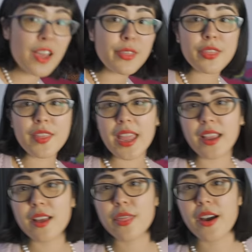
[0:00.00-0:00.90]
another
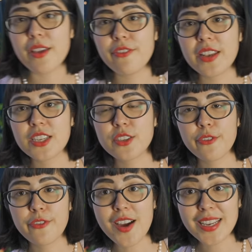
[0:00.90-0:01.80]
thing that I
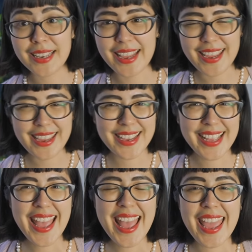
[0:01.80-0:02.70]
finished finally
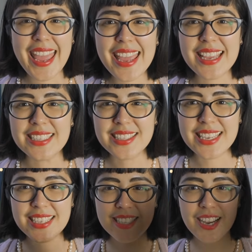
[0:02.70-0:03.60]
is
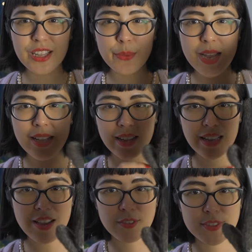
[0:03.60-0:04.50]
these
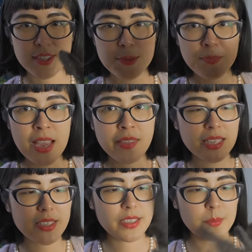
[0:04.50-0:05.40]
colourwork gloves.
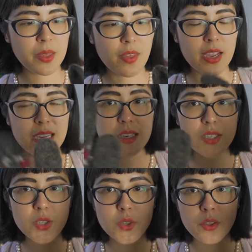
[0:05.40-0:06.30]
This is something that I
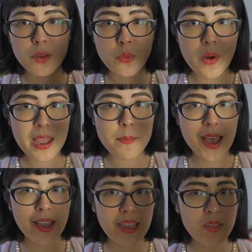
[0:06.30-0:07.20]
cast on way
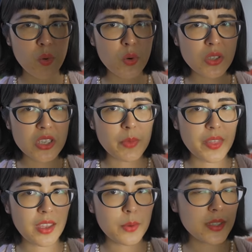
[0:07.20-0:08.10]
back in the
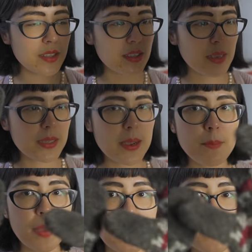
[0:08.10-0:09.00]
autumn. I think it was in
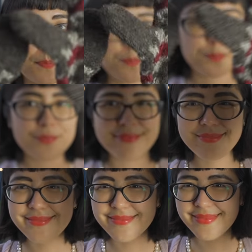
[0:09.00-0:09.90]
September.
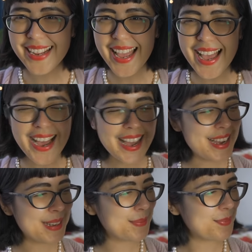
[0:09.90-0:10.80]

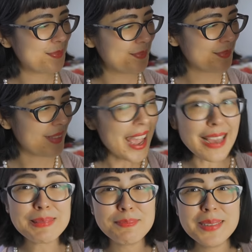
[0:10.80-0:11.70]
Um,
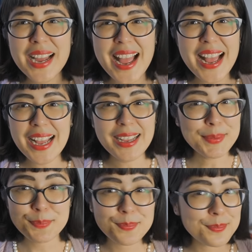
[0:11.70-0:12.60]
yeah,
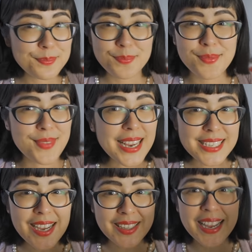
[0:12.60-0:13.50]

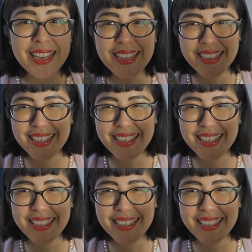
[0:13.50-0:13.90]
they're done.